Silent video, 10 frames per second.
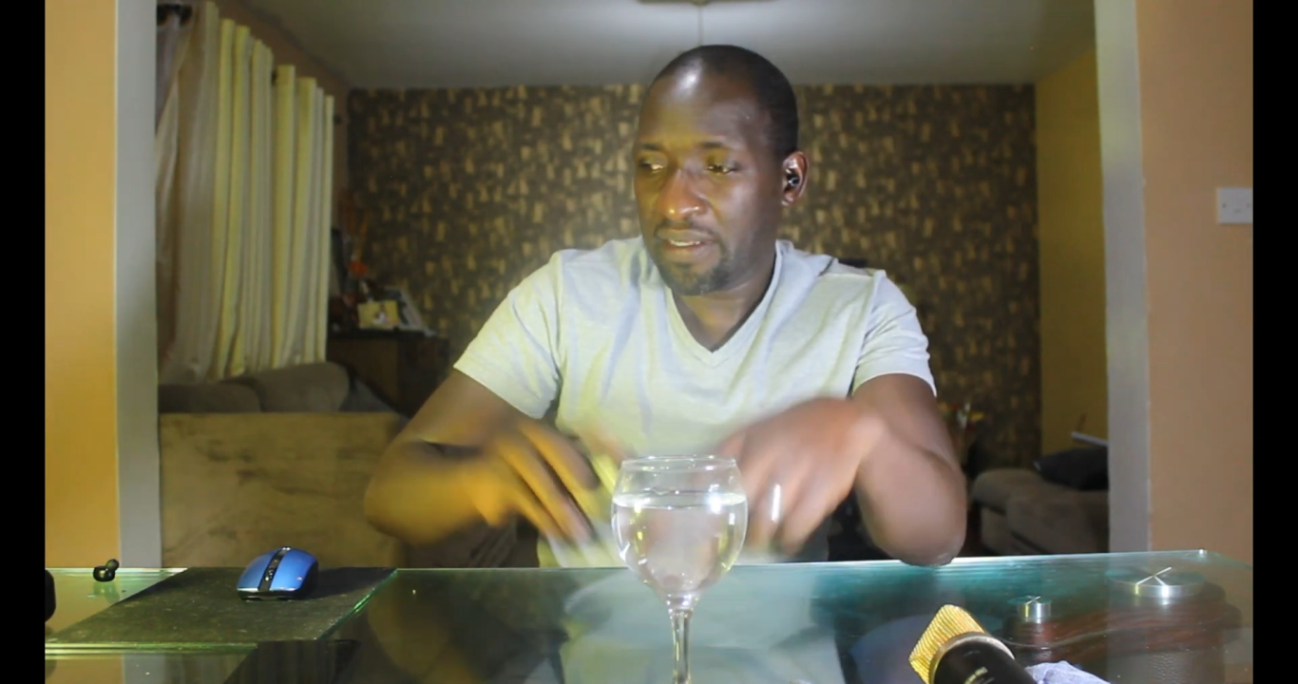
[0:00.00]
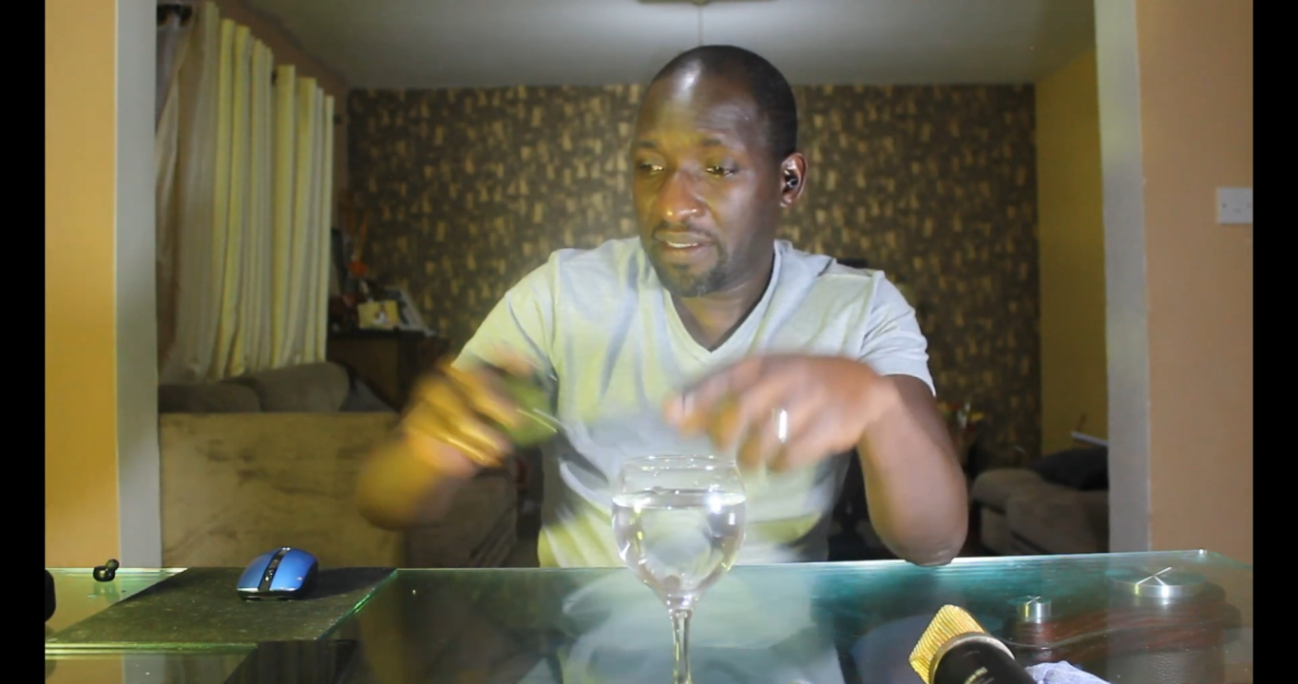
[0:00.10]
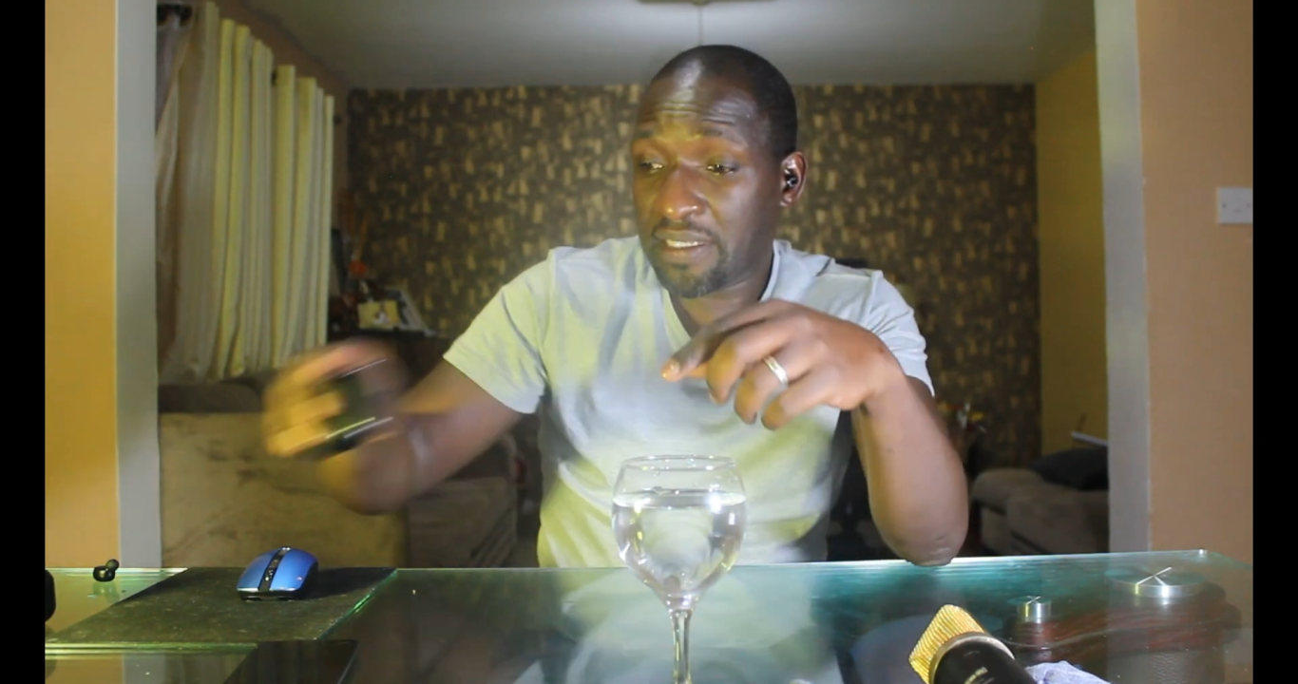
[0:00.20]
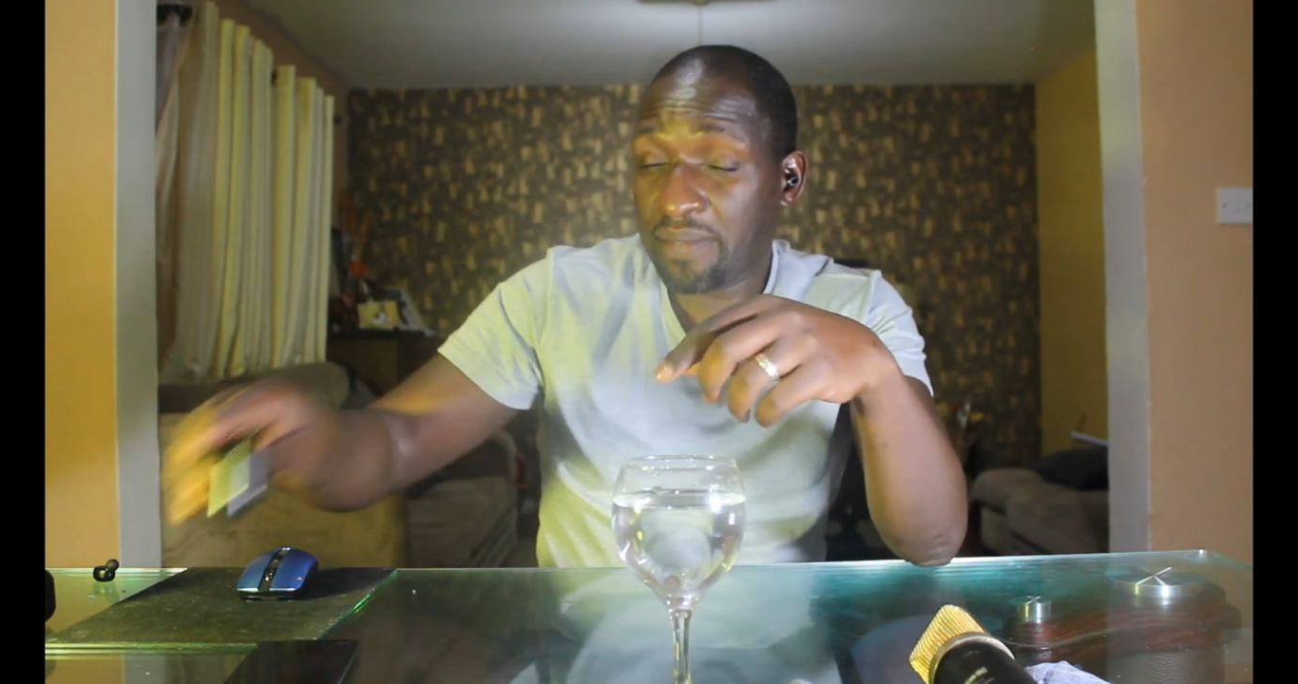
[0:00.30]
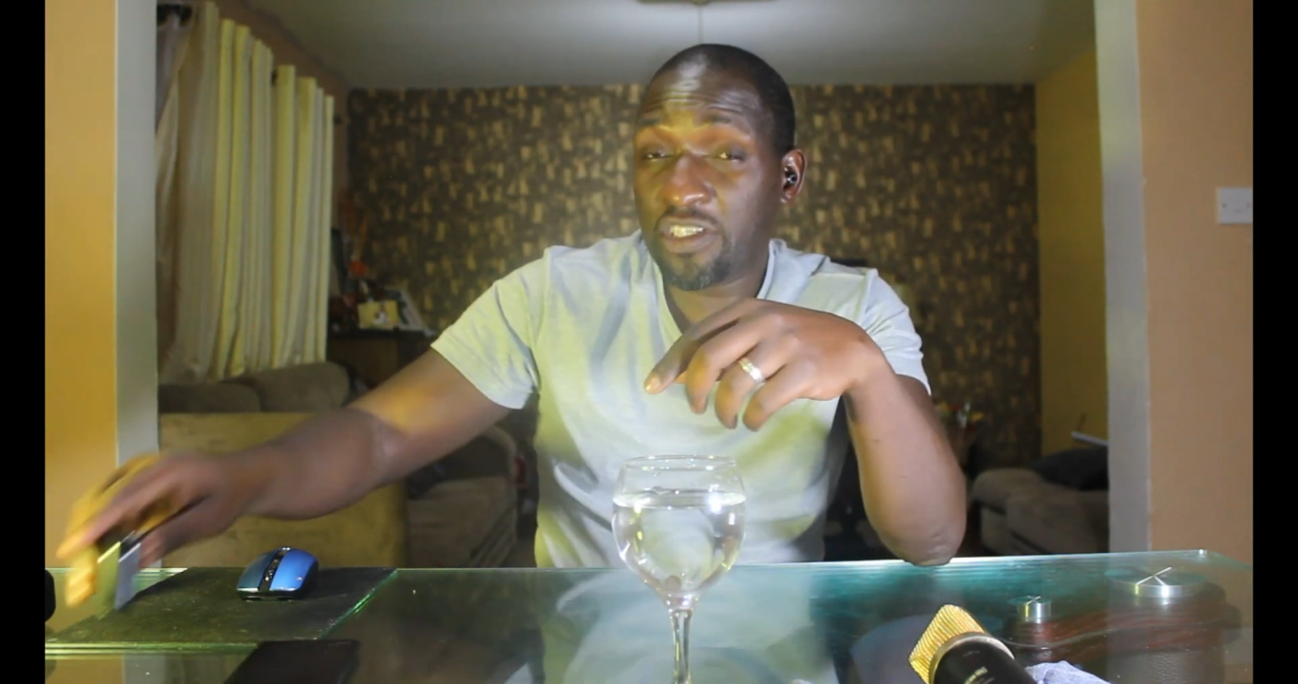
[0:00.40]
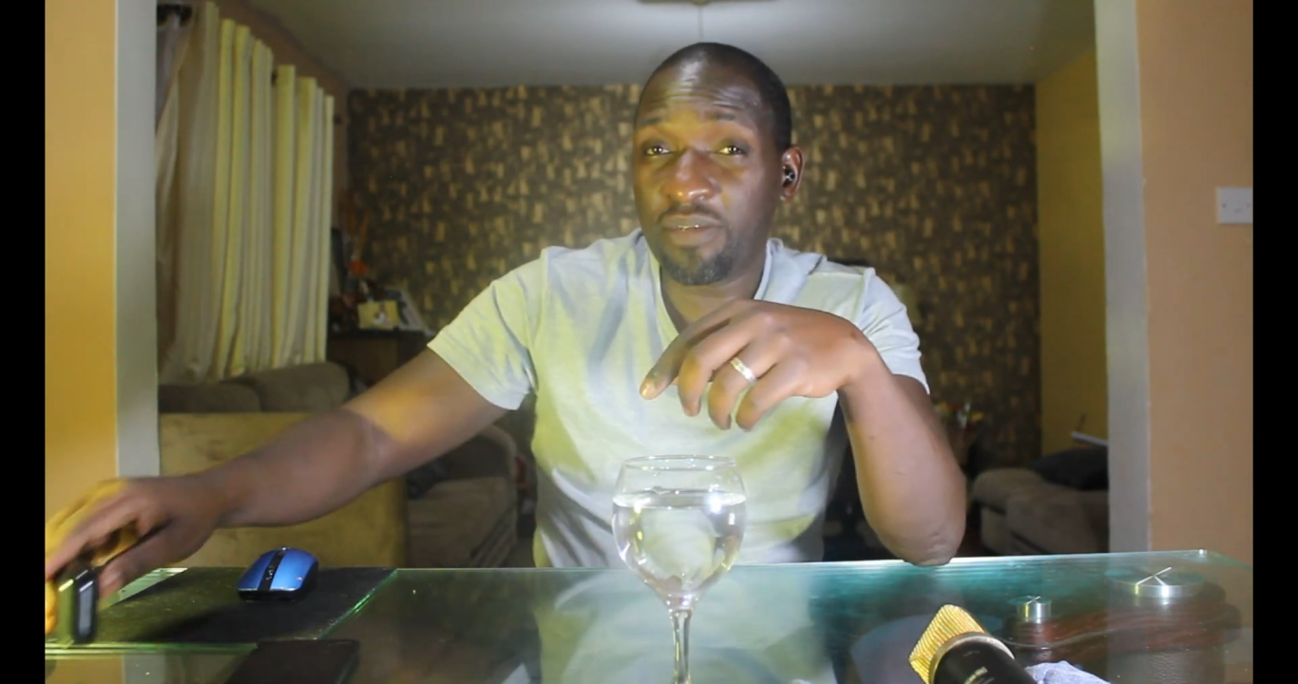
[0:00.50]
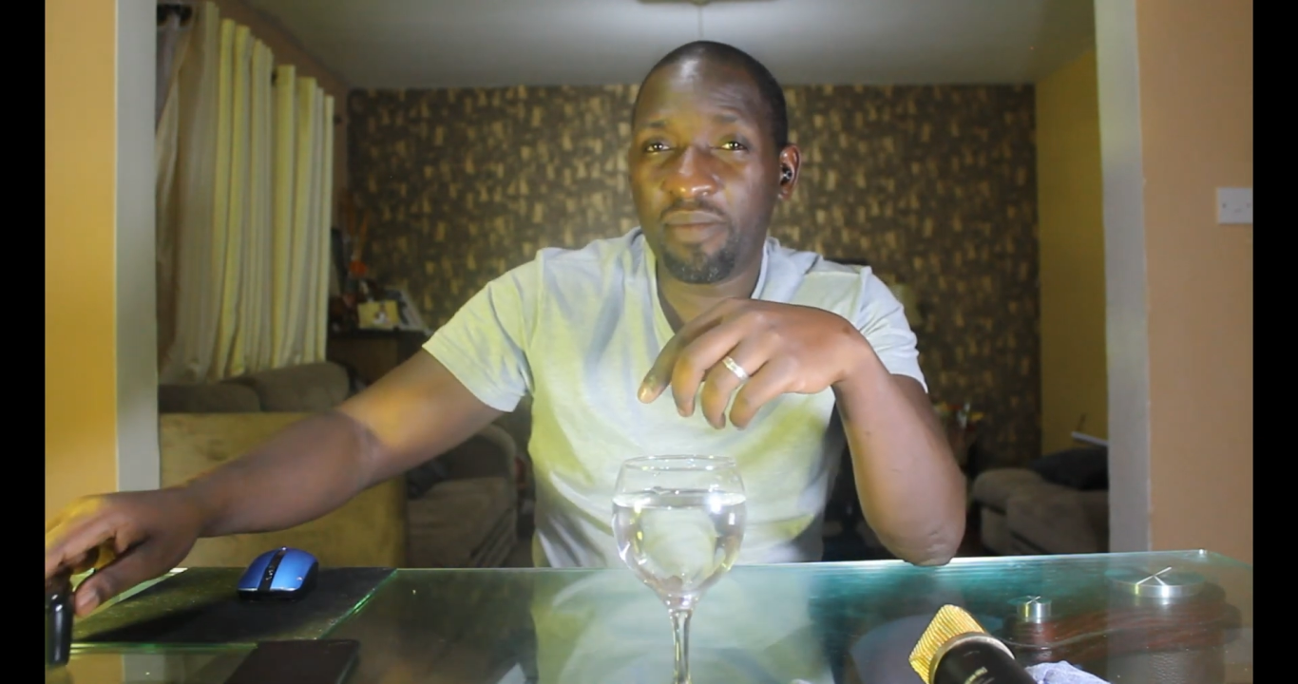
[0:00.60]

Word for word: seems to